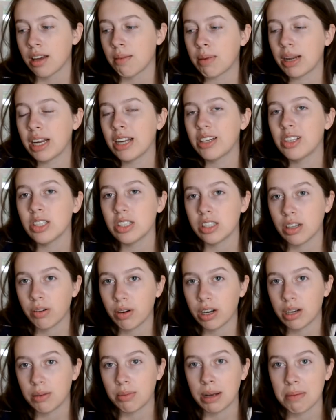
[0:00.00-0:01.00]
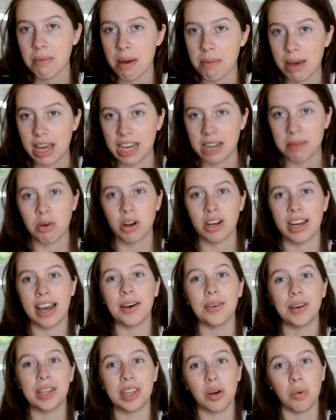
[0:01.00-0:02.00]
but I just don't want to bring my penny board
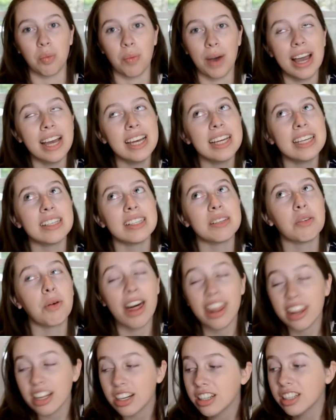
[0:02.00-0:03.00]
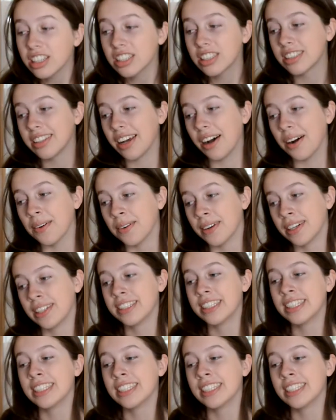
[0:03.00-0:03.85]
out in the wet weather, so